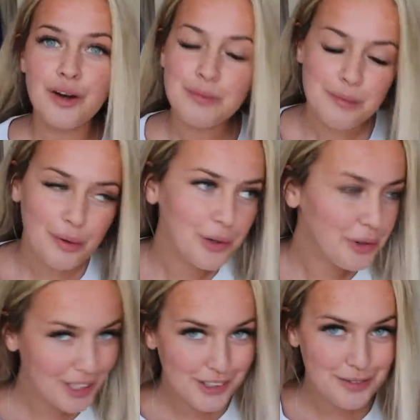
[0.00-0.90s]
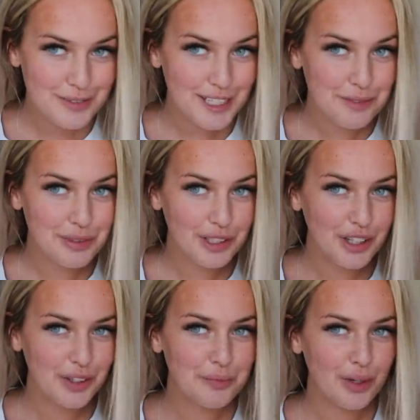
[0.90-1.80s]
Remember, all links will be down
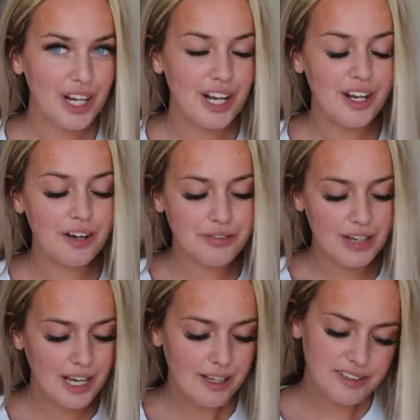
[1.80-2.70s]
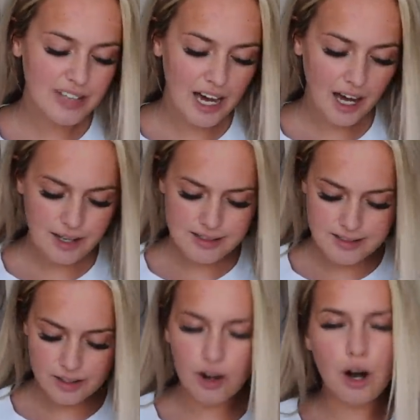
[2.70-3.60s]
below, my lovelies.
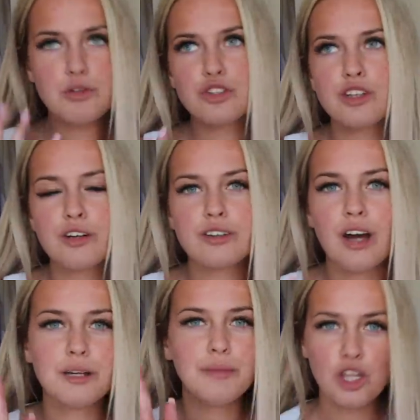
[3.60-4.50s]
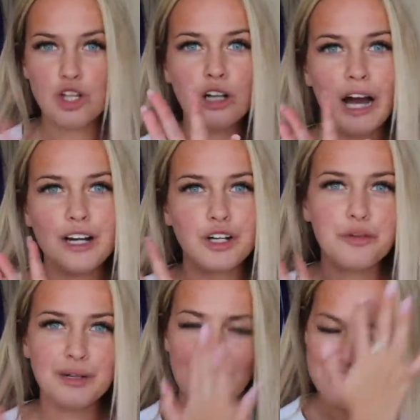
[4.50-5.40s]
And oh, I'm just so excited. Make sure you like,
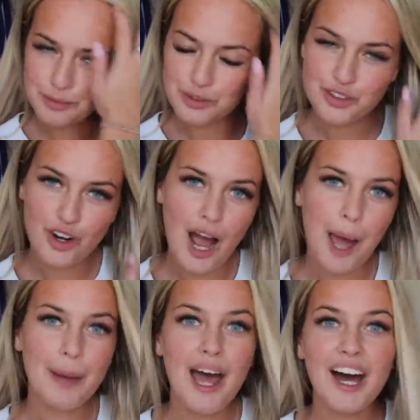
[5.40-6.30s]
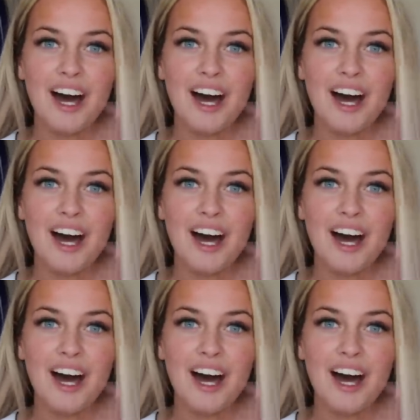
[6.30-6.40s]
comment and subscribe.